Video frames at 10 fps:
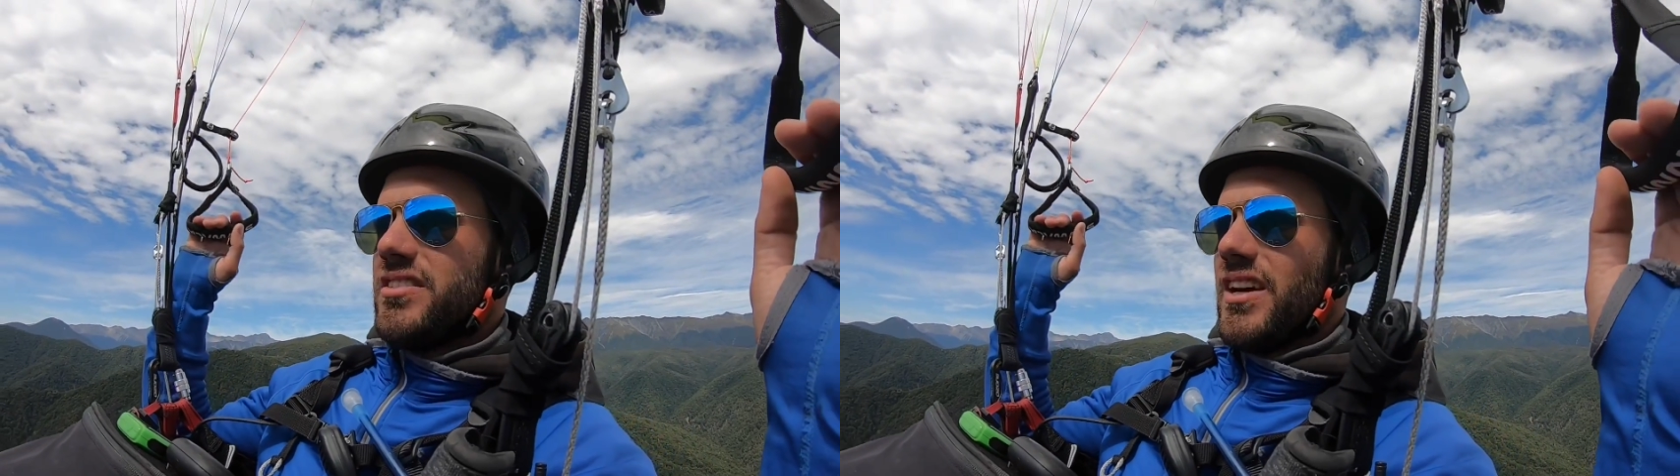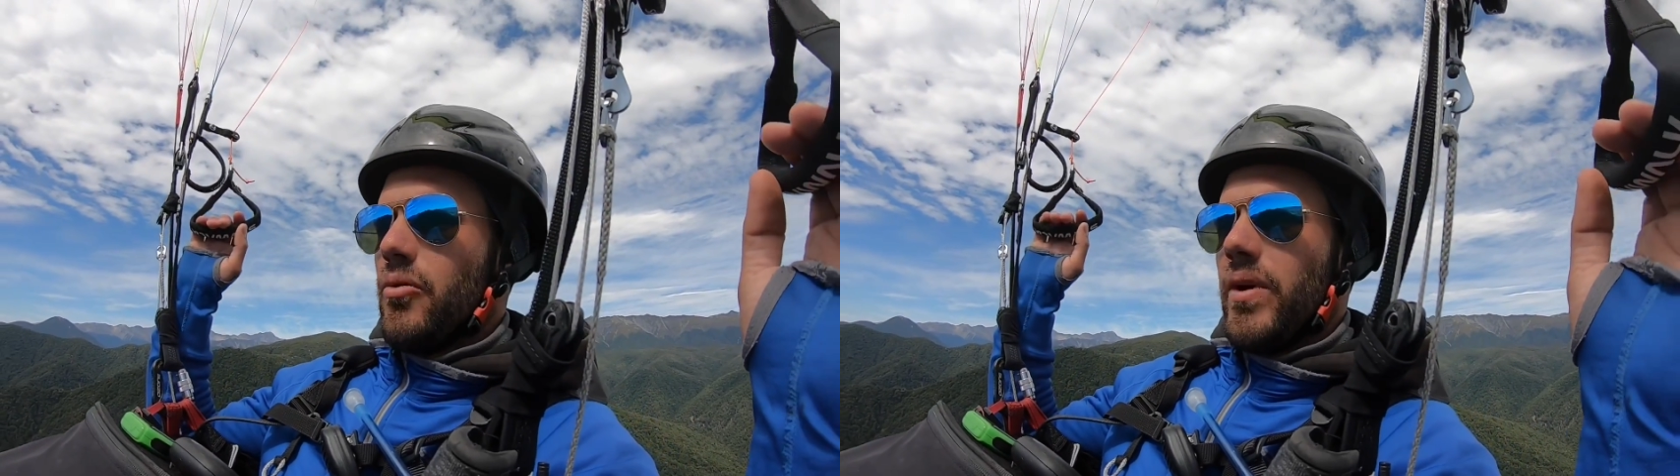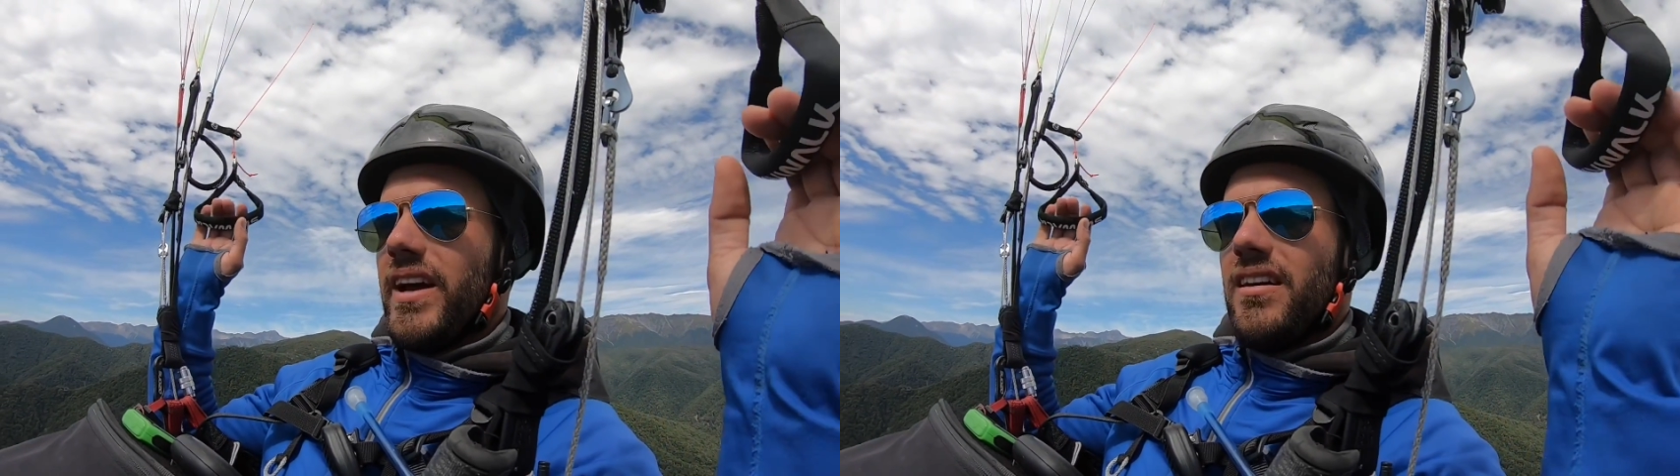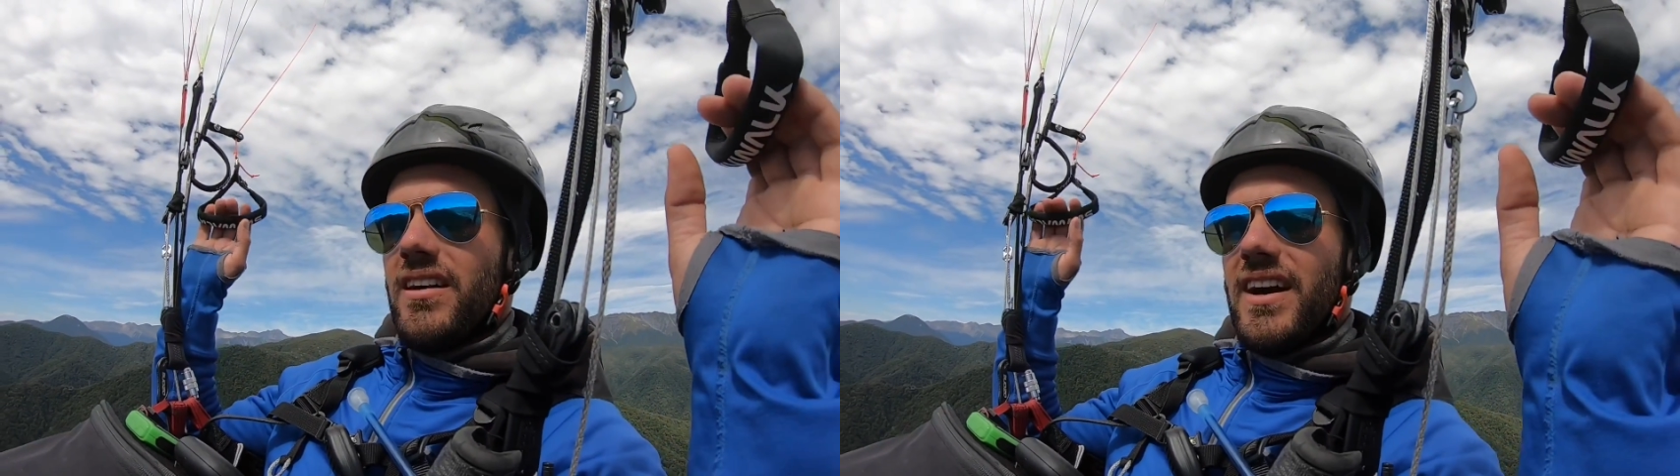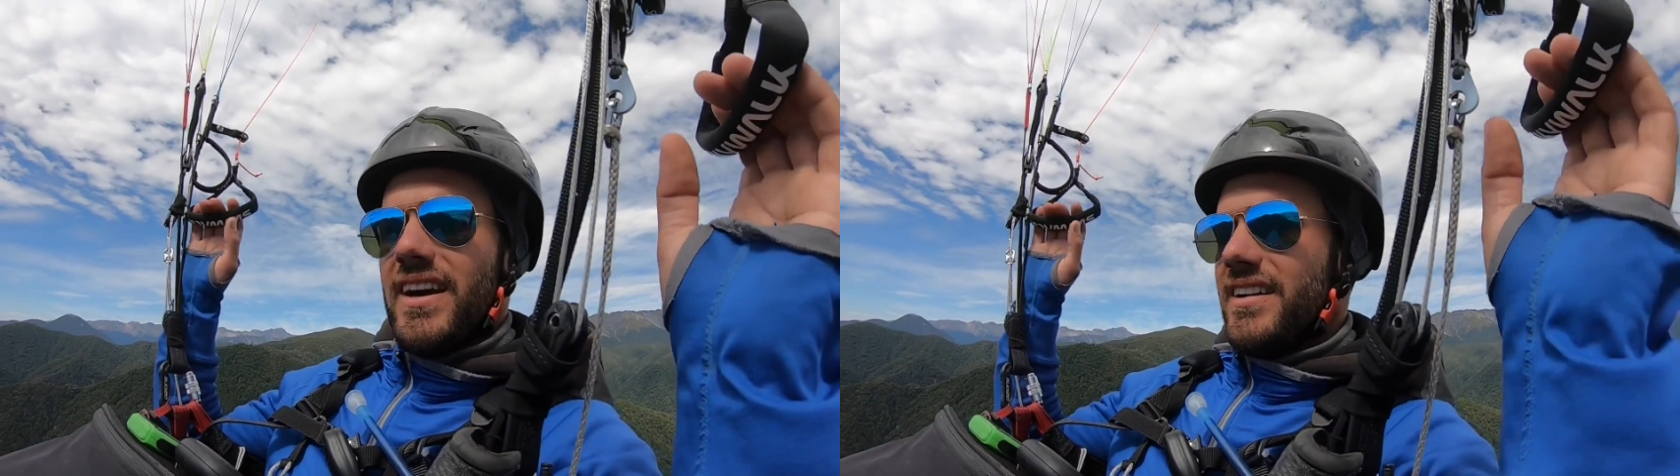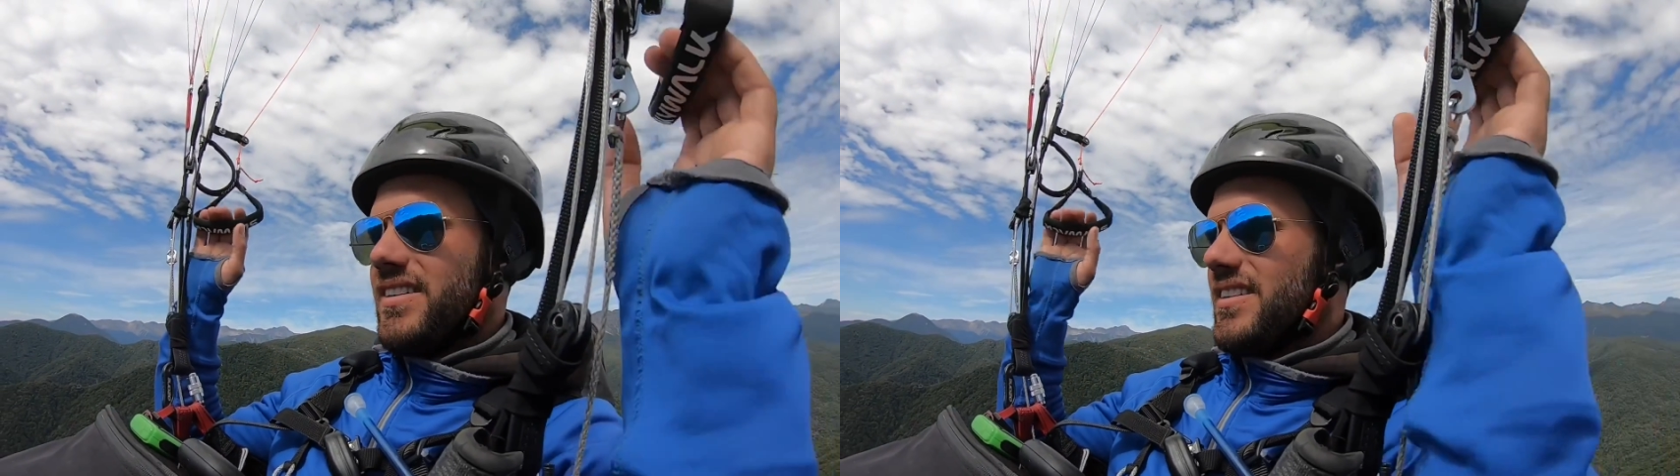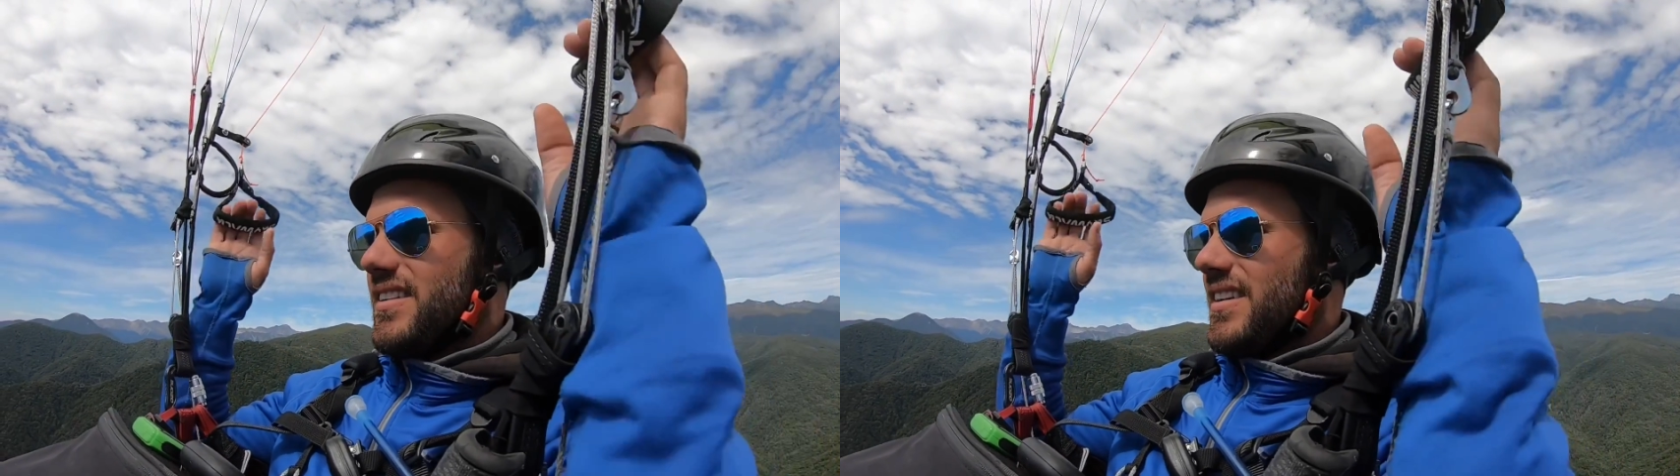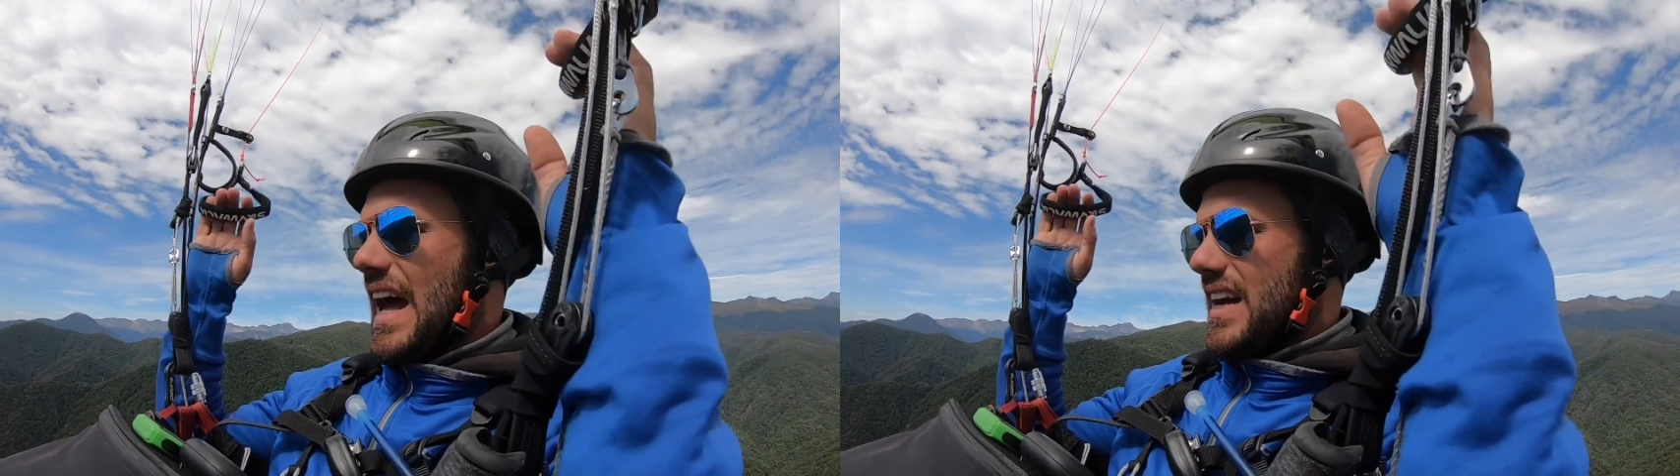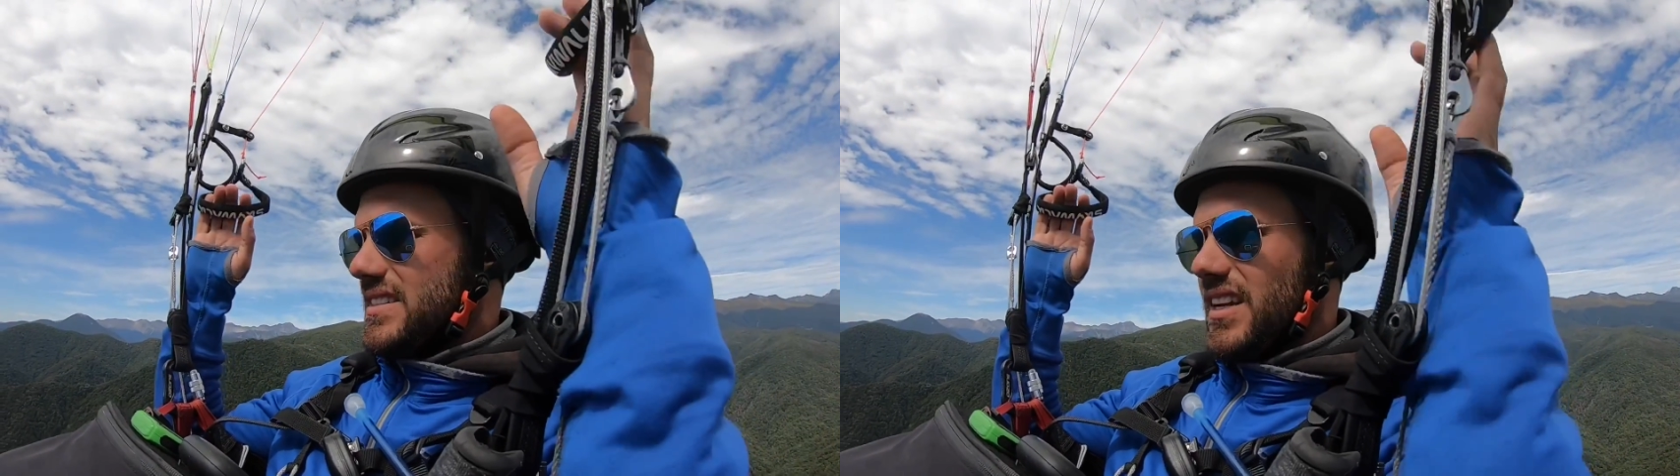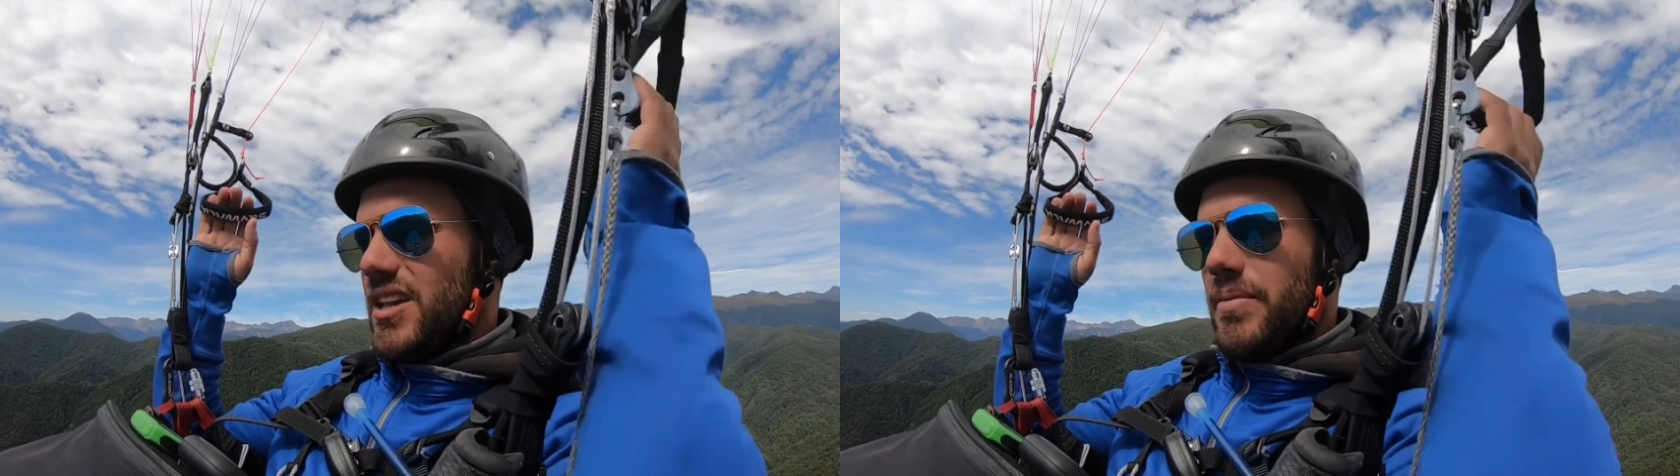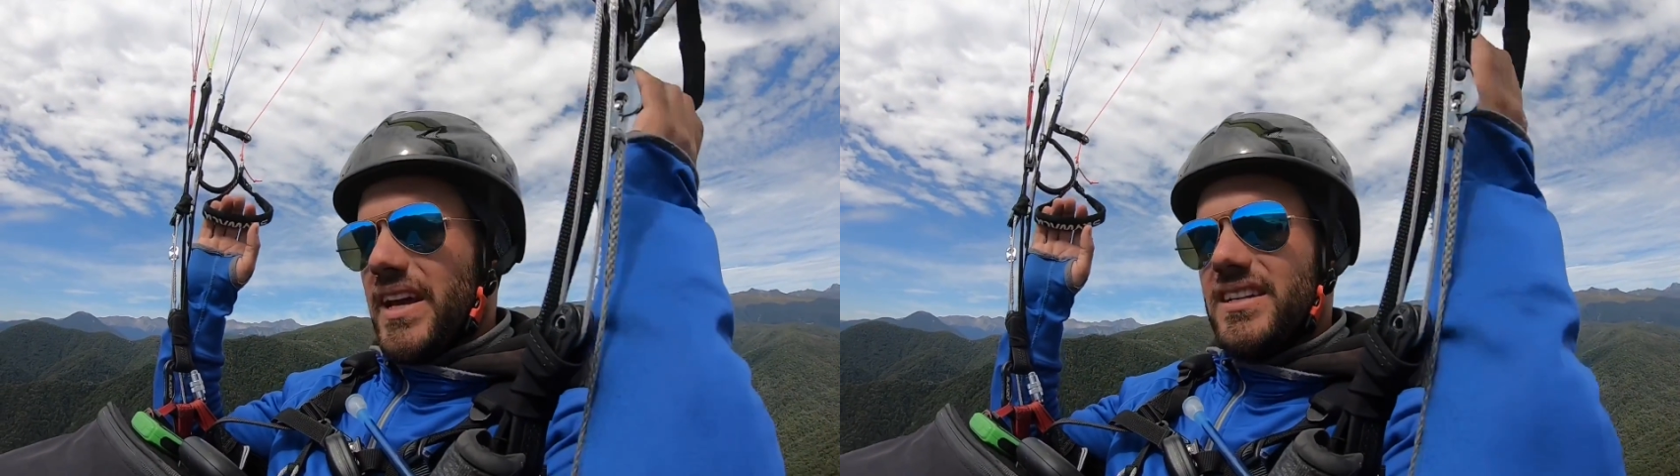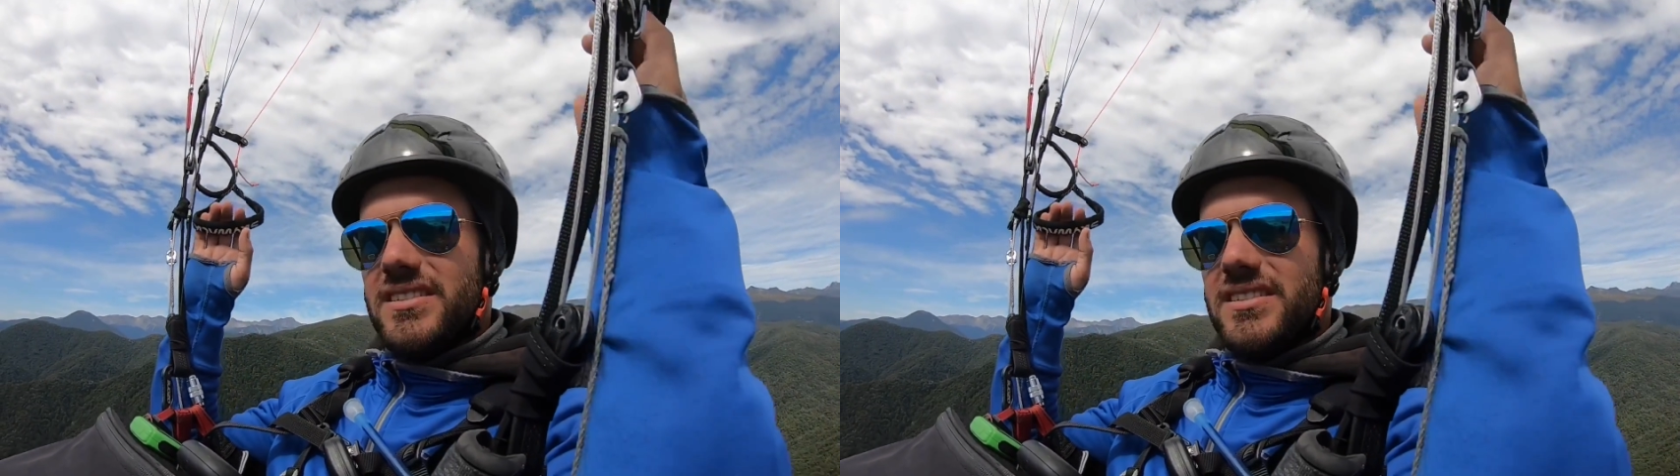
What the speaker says: had a wee on glide. That is a little bit easier